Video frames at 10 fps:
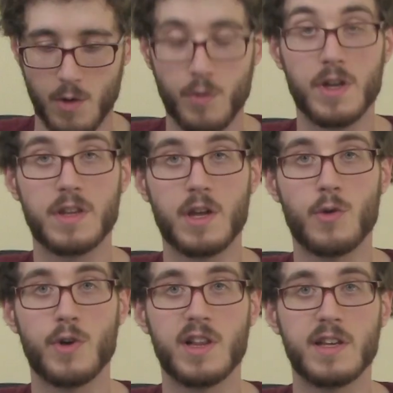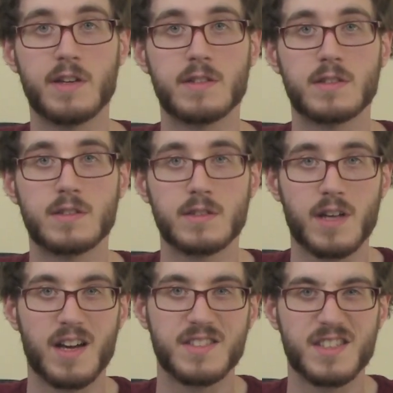When you get that oily
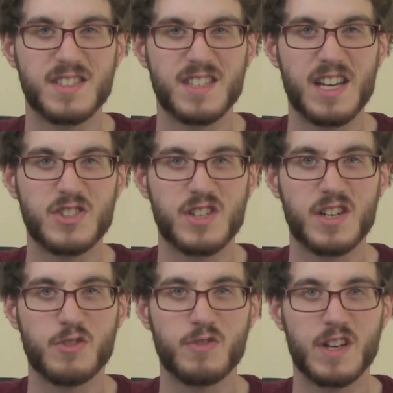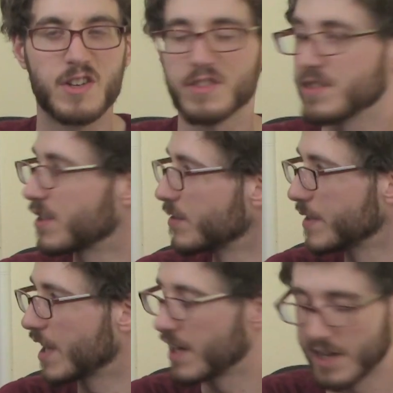kind of sensation on your fingers, it can be
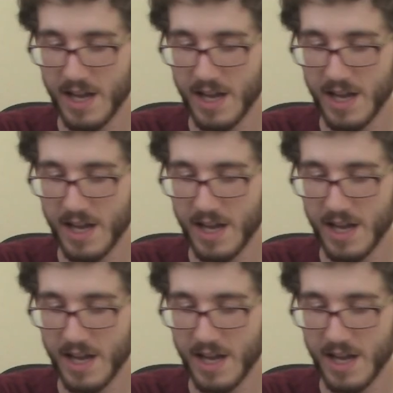kind of